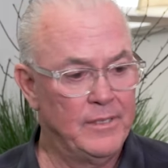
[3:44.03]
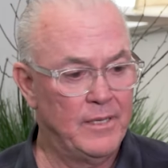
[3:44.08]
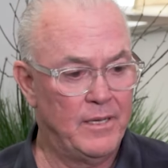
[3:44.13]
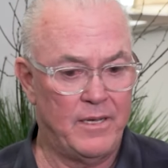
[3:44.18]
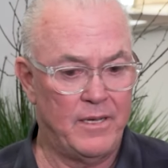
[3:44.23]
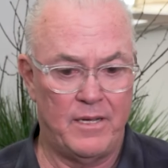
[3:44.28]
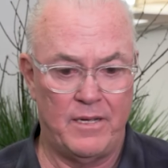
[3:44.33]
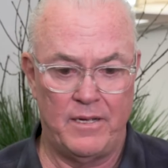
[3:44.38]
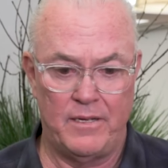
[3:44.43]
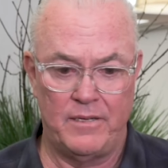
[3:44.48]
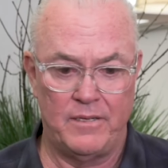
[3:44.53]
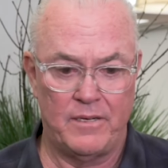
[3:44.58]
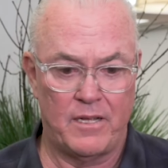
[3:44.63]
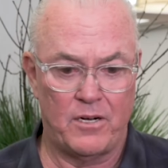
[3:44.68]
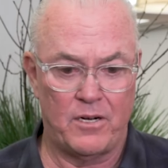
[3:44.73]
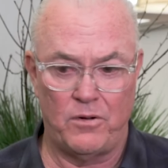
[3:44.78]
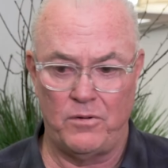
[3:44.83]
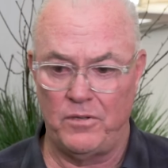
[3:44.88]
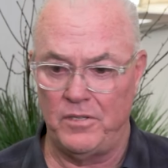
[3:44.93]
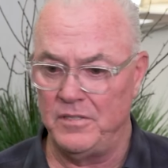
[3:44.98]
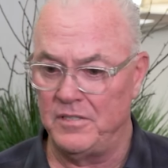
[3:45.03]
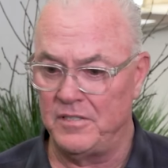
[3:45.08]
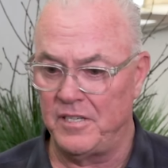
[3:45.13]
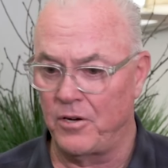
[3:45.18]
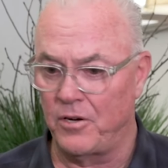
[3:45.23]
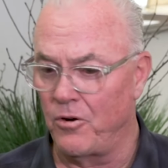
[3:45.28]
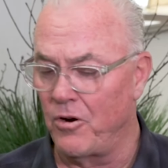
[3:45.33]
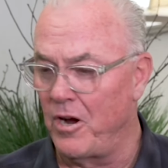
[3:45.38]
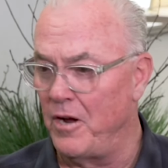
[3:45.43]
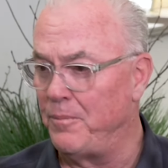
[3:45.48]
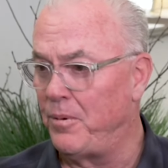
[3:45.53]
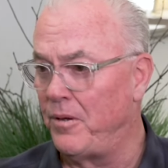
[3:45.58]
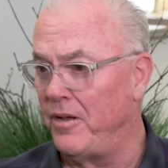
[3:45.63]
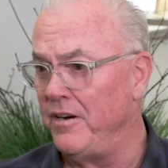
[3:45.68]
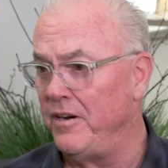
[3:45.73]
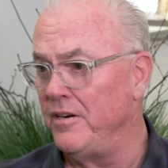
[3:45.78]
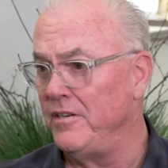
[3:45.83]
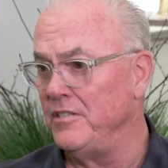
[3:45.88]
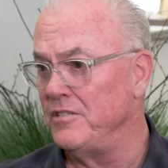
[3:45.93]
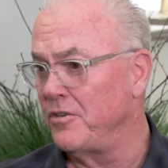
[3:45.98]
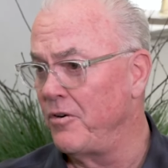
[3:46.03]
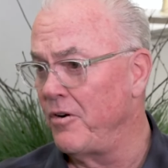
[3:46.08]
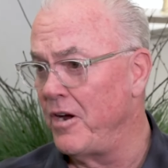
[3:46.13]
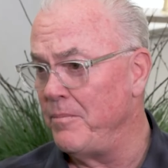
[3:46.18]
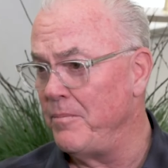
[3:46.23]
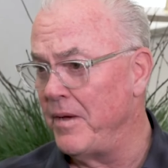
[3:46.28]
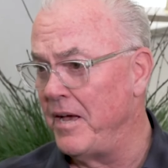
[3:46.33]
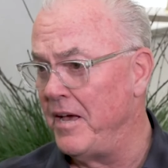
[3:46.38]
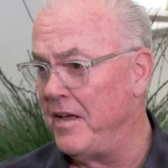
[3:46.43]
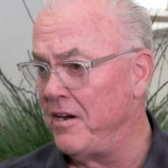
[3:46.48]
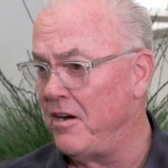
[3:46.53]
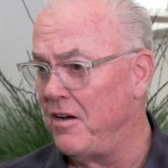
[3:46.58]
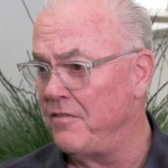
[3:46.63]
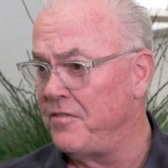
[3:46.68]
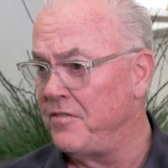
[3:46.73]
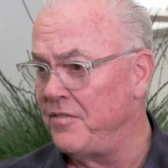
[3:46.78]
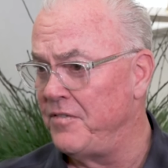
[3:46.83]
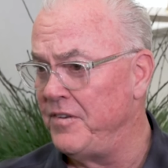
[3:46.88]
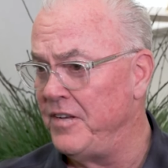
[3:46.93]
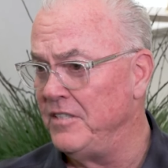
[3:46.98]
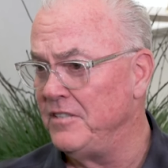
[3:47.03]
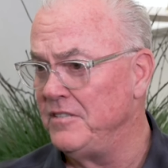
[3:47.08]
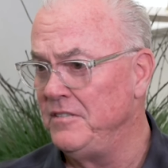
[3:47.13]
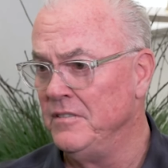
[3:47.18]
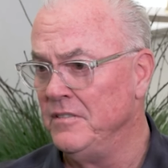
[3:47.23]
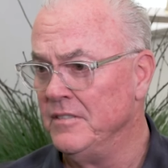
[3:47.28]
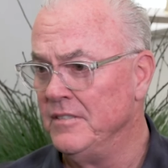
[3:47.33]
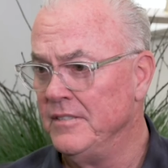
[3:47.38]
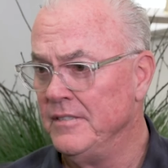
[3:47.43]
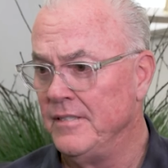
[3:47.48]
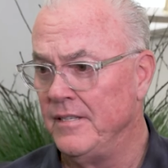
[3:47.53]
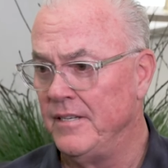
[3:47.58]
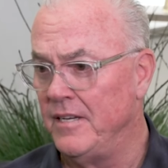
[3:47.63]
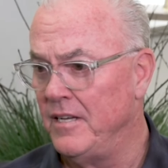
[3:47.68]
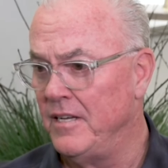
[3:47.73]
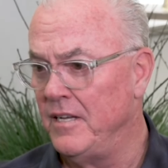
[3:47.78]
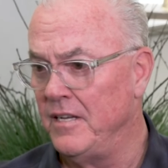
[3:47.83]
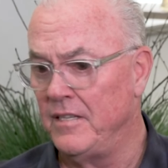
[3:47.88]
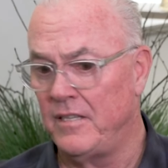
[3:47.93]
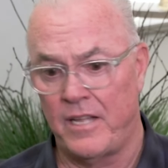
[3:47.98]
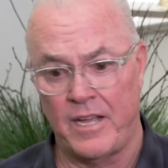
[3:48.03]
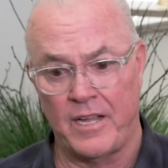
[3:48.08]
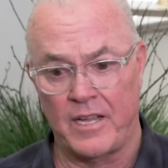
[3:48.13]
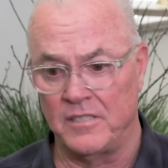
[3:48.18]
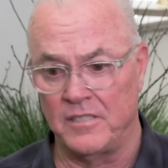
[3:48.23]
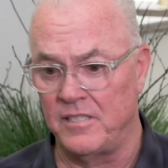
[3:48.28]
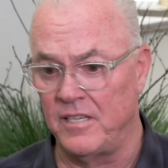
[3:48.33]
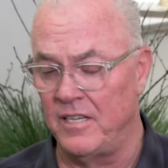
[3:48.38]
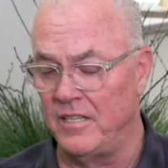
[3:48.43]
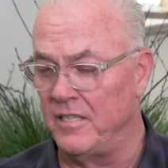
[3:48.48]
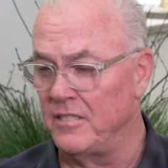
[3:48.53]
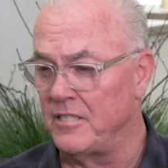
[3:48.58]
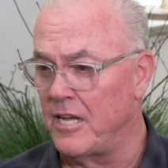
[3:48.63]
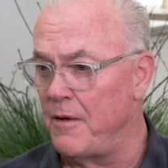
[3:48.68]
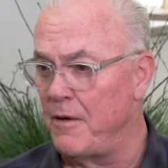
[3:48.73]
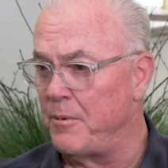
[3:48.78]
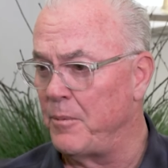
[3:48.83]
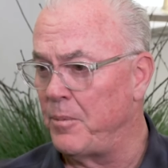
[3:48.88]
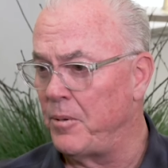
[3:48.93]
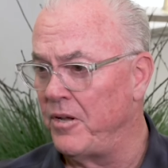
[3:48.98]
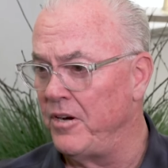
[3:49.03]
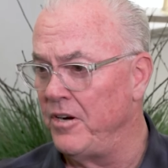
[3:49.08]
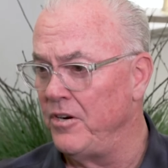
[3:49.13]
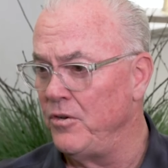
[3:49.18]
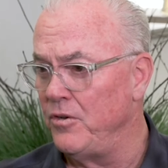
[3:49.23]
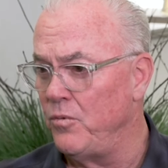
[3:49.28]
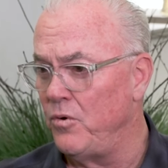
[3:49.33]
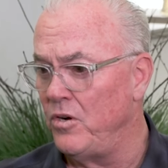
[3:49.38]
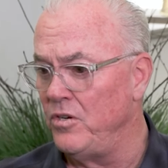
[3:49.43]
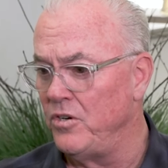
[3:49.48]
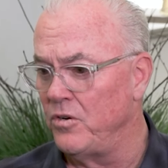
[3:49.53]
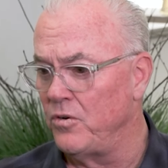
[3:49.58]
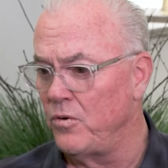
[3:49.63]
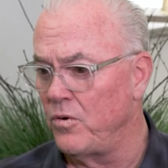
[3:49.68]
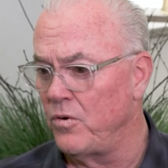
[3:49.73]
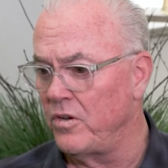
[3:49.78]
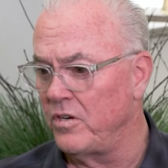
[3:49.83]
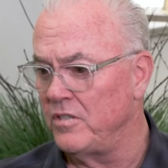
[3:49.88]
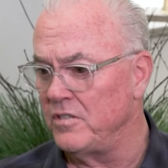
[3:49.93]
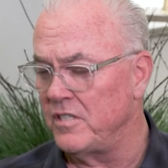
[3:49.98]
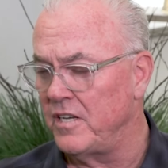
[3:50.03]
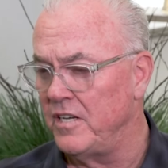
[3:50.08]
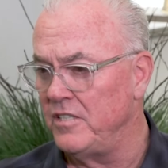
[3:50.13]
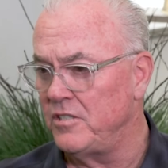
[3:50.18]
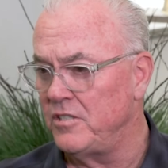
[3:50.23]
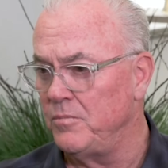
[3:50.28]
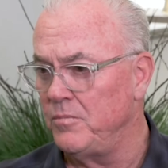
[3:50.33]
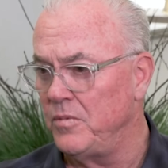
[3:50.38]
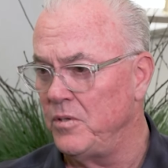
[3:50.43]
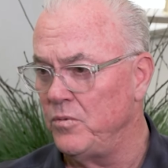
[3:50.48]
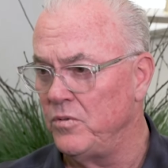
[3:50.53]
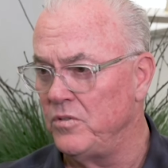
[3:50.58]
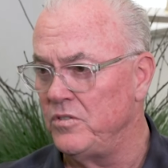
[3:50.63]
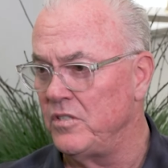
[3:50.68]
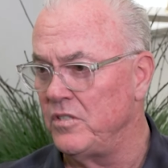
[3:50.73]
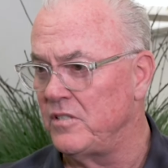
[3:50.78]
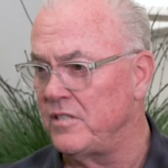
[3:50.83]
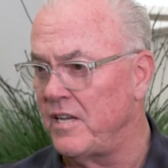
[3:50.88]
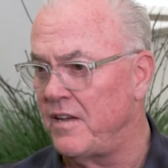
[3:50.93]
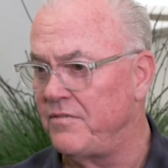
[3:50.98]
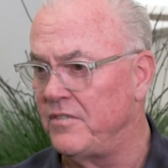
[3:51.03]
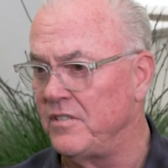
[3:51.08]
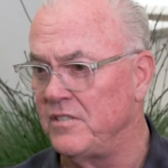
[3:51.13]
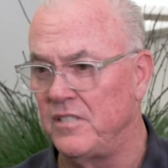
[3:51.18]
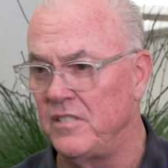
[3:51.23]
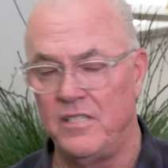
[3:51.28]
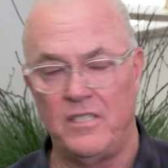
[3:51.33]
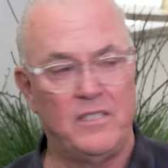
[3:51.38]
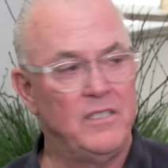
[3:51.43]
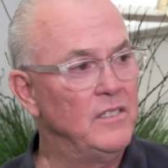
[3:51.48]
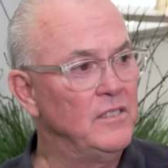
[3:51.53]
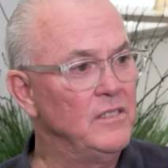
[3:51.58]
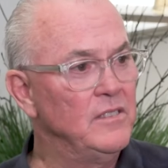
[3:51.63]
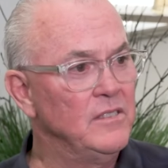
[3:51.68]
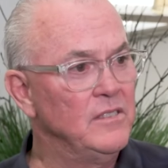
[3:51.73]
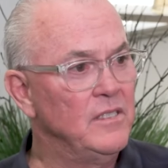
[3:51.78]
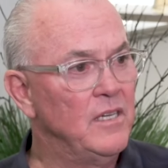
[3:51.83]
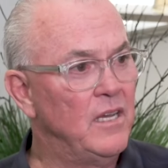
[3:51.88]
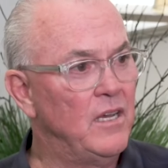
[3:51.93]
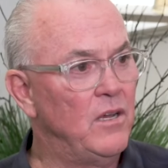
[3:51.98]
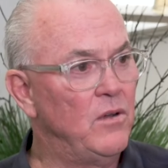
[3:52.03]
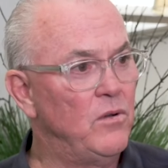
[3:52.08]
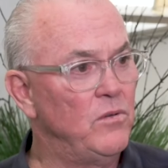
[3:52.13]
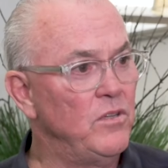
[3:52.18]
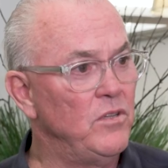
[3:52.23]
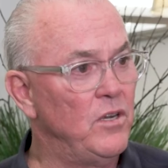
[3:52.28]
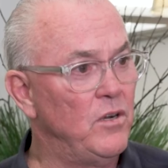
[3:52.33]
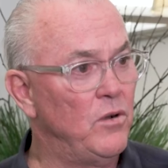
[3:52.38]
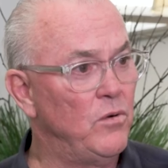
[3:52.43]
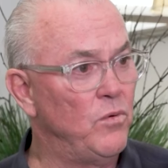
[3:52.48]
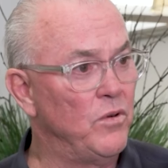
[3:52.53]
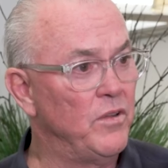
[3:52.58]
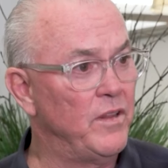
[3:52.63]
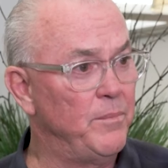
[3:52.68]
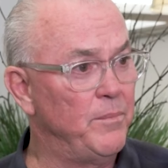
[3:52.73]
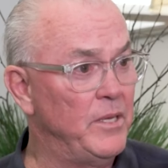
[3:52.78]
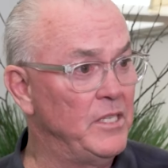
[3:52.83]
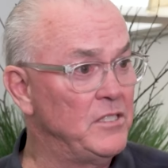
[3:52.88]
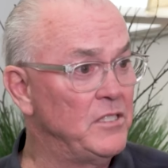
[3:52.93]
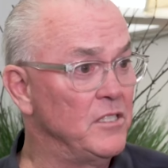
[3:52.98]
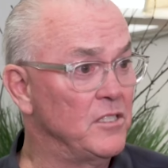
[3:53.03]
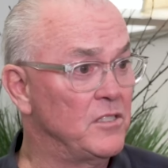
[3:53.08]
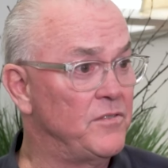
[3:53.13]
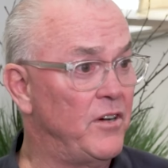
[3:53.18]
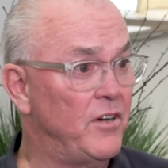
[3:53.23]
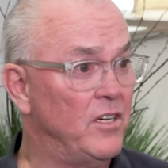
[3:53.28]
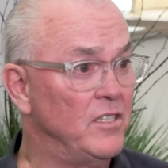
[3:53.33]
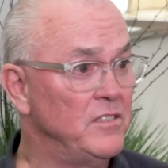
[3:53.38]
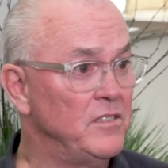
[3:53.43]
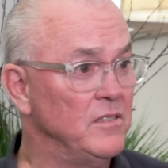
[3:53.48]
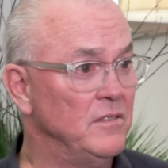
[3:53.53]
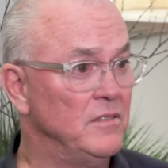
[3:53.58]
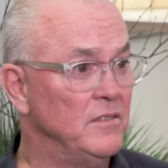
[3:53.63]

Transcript: Uh, not only is he a great player, he's a great man off the field. Uh, like I said, the type of player you want in your organization, but we'll just have to see uh, you know, where the business falls.